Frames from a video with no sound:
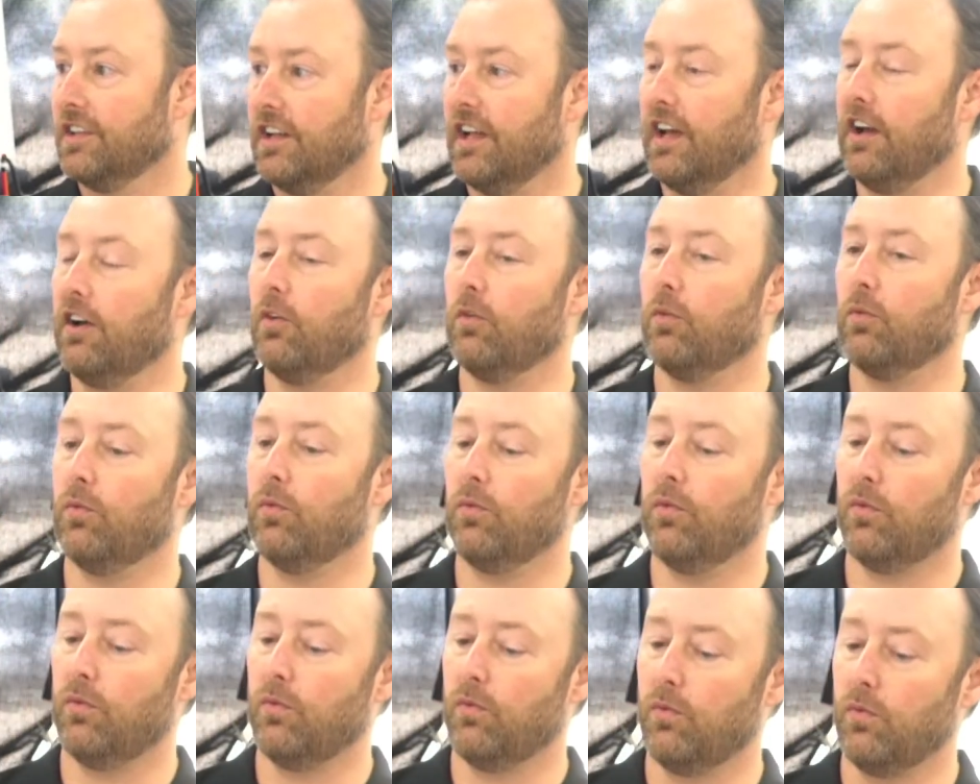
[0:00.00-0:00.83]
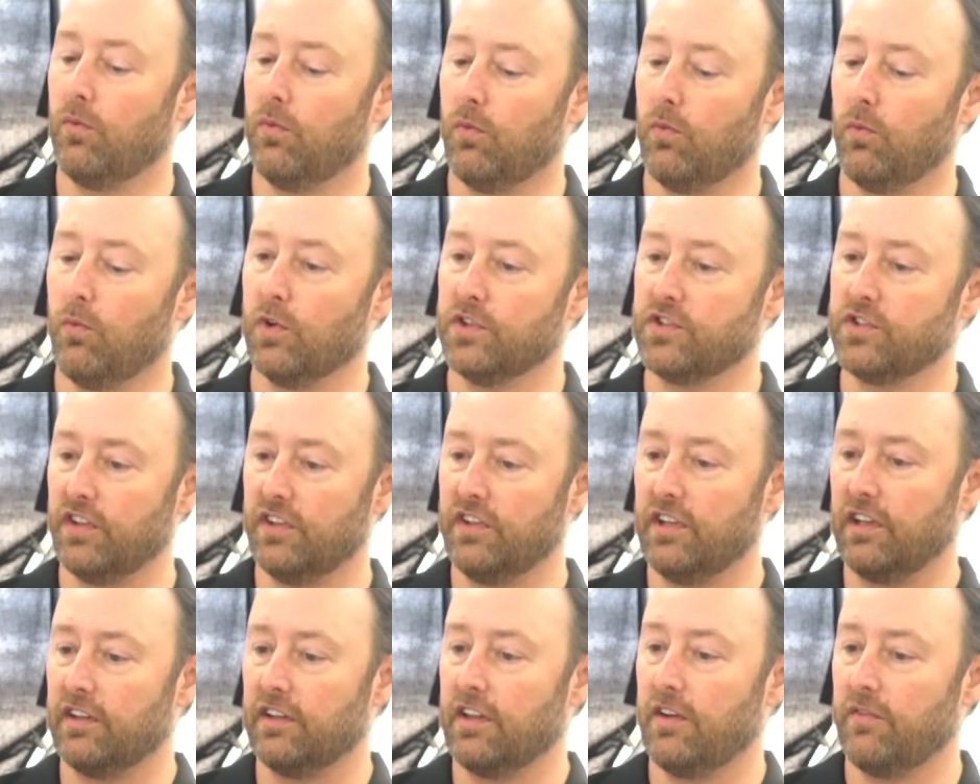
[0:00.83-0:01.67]
Now, once you
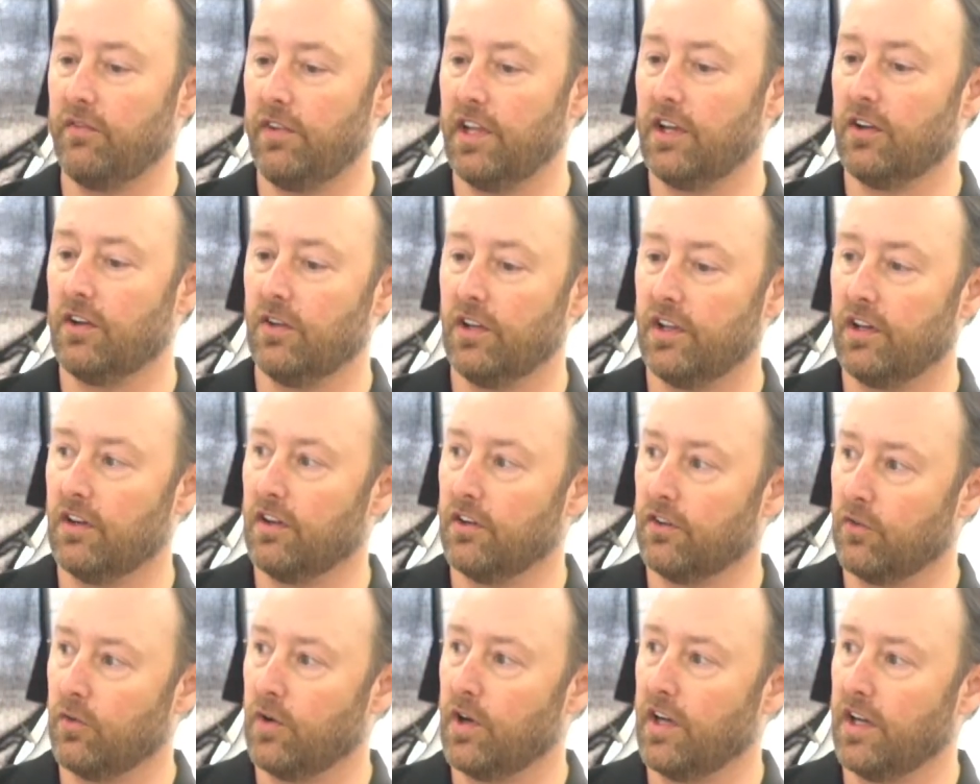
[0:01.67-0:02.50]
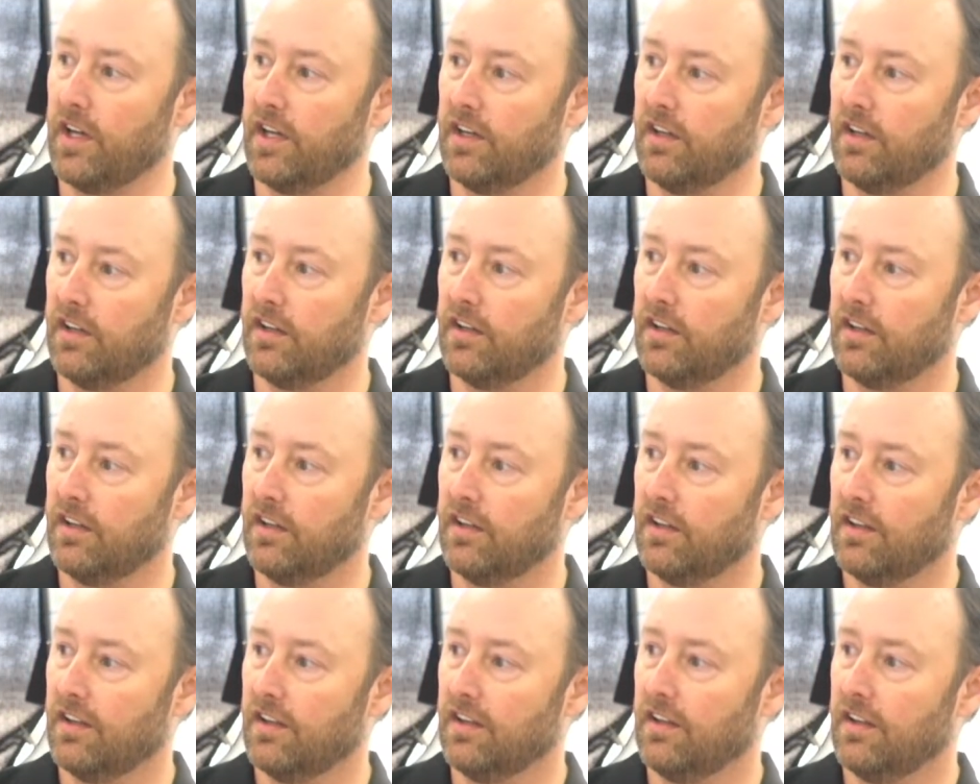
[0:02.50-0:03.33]
take that vehicle in on trade
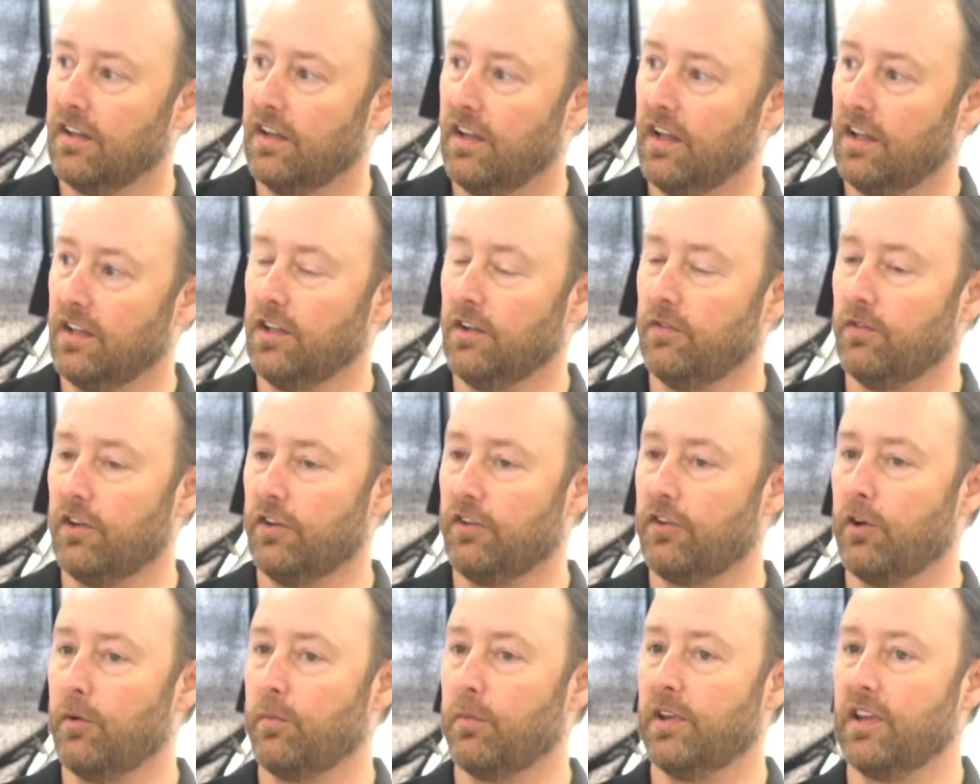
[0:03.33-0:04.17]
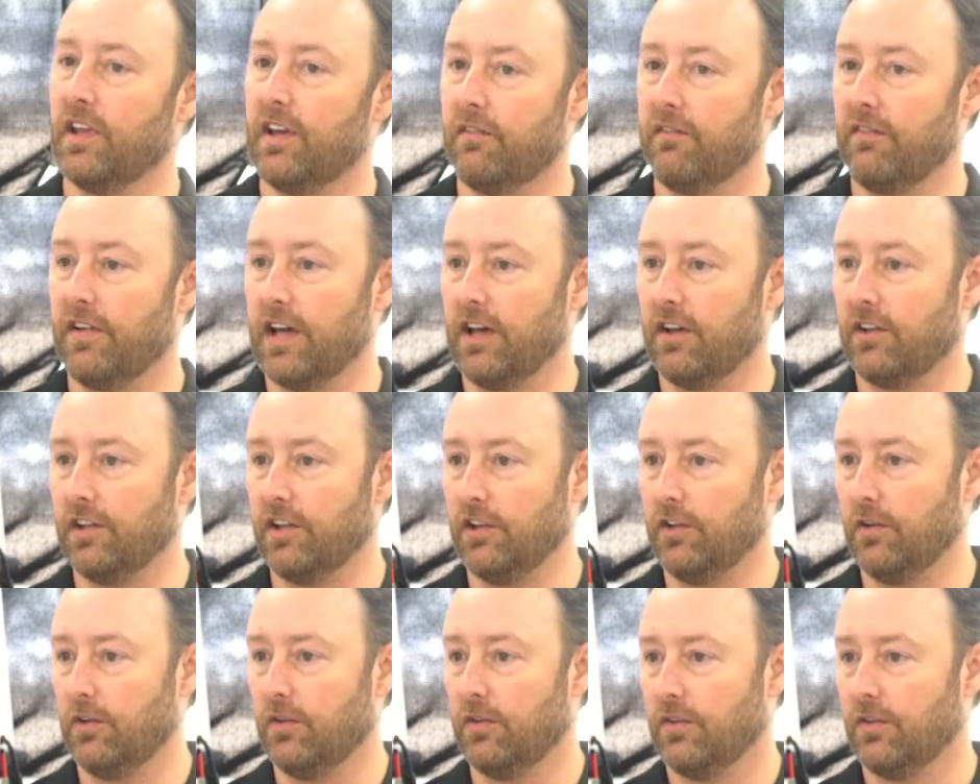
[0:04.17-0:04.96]
and you've determined that value,